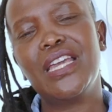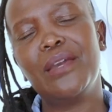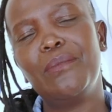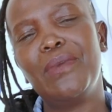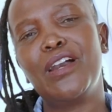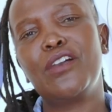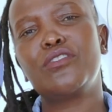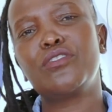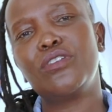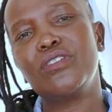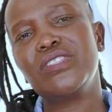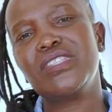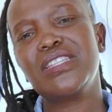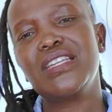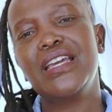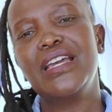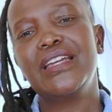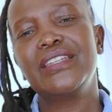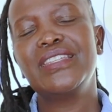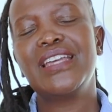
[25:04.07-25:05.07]
came across
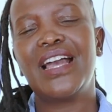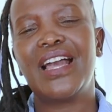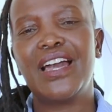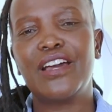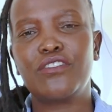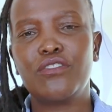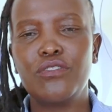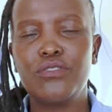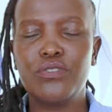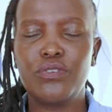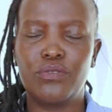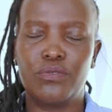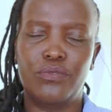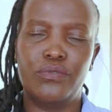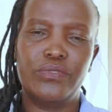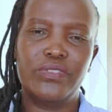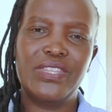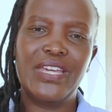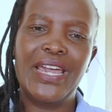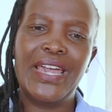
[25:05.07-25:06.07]
Nyakarondo,
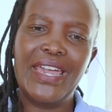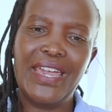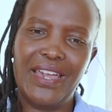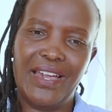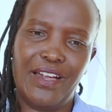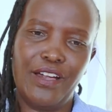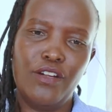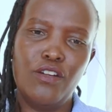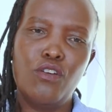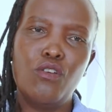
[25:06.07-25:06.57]
the hare,